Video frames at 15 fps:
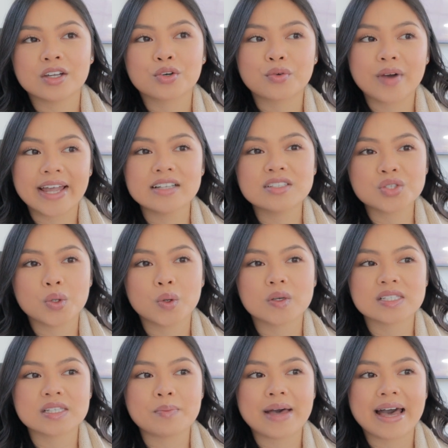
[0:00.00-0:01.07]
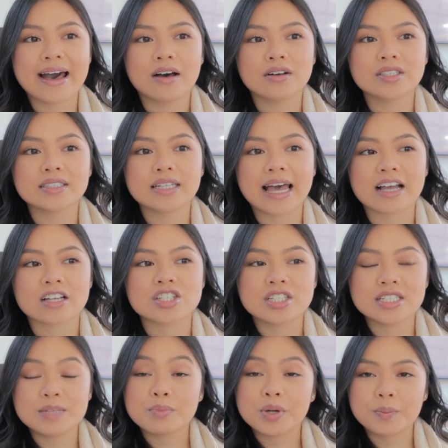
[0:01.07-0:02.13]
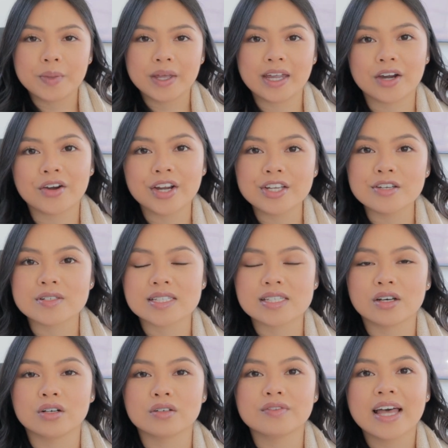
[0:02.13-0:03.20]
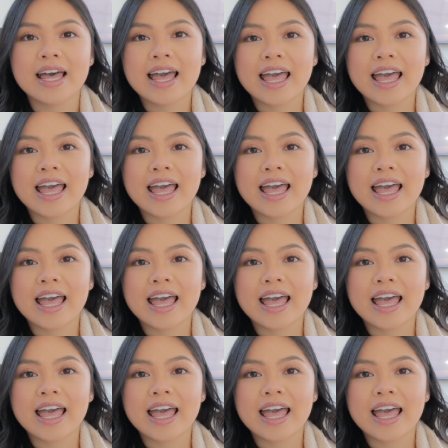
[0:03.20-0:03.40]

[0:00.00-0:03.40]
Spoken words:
Greg talks about actually preparing yourself